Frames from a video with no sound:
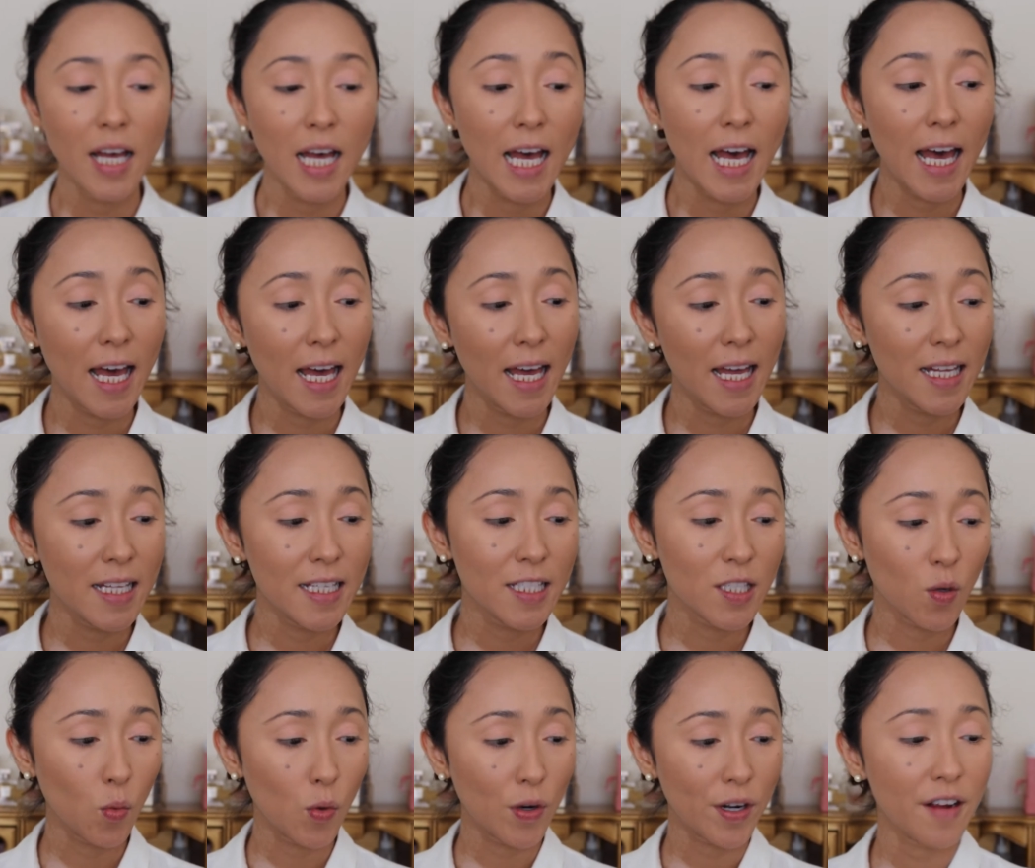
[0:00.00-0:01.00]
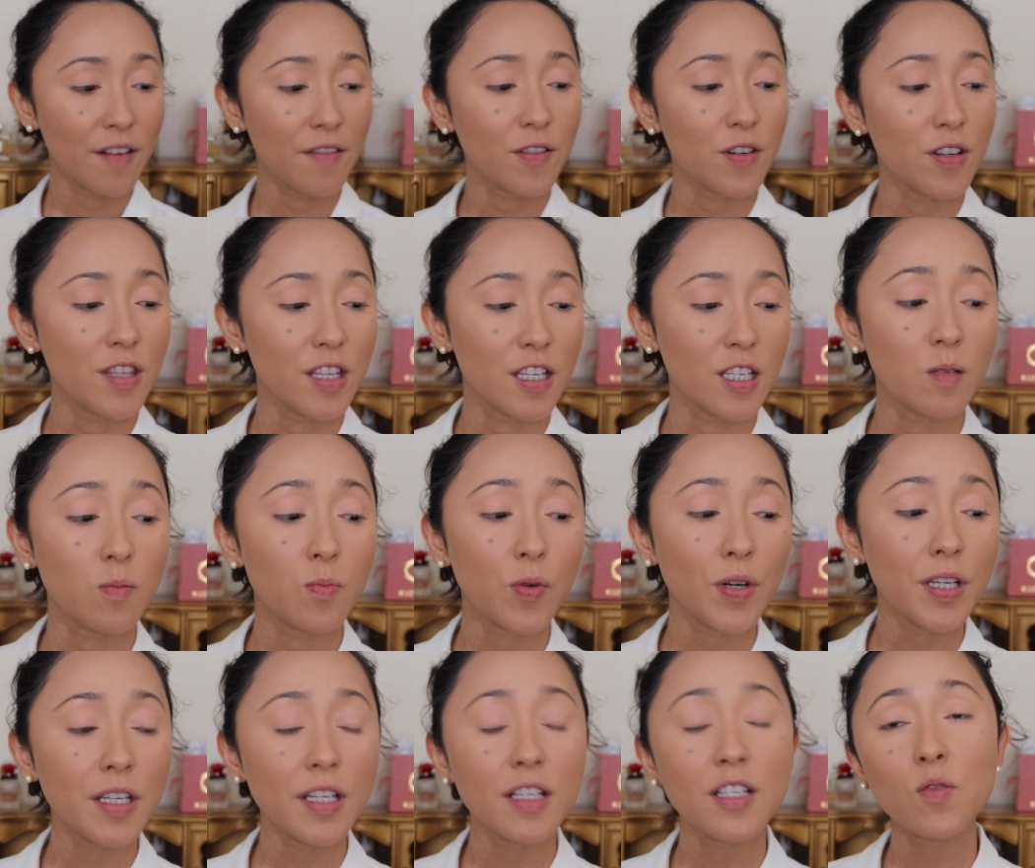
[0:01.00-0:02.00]
and whenever the
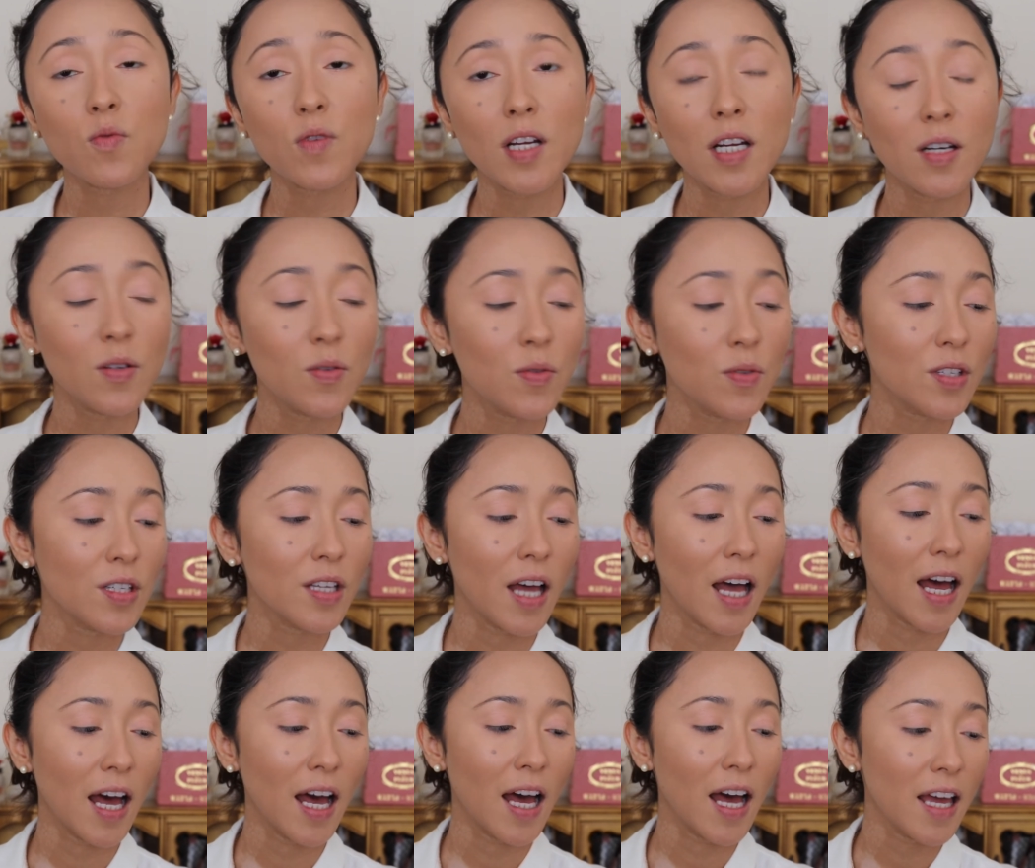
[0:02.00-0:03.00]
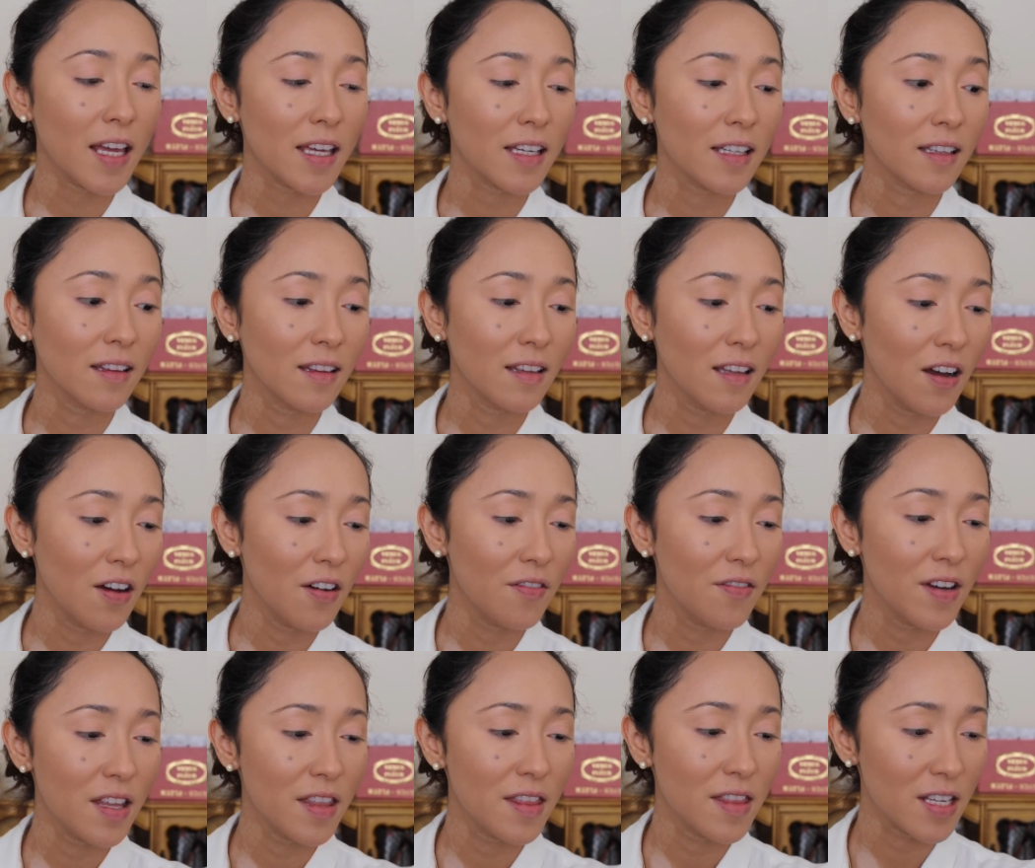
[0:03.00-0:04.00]
spring is around, I love
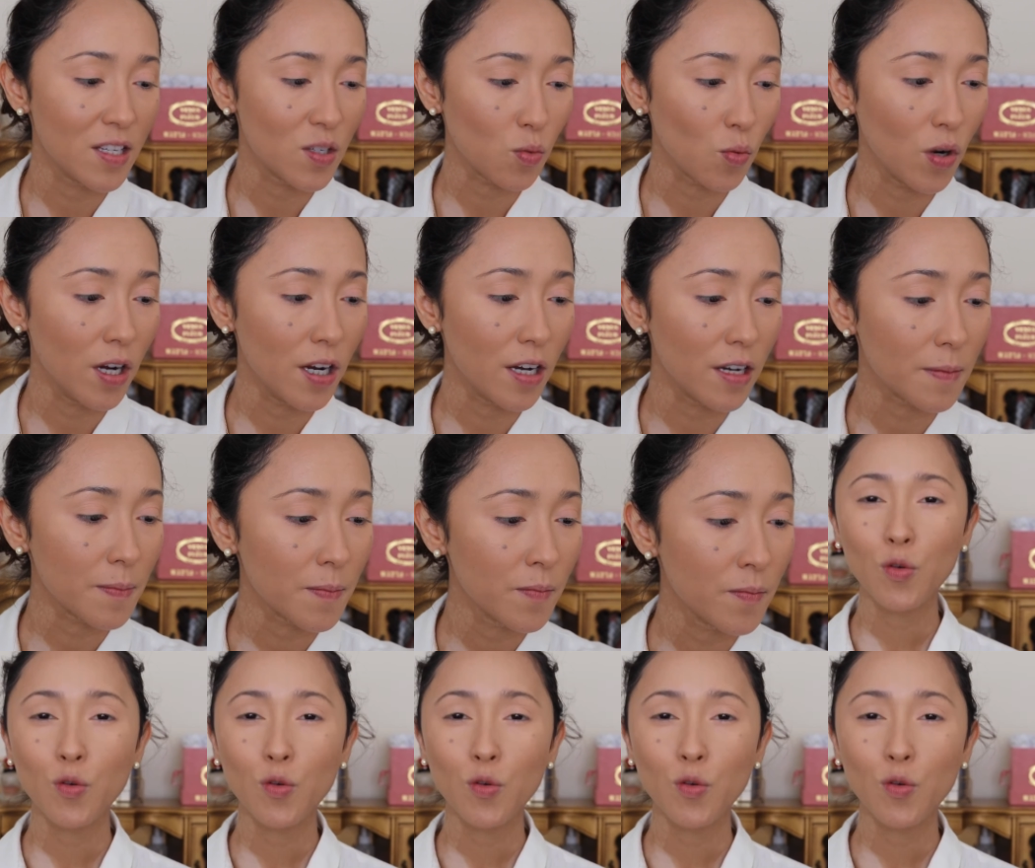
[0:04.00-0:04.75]
this one.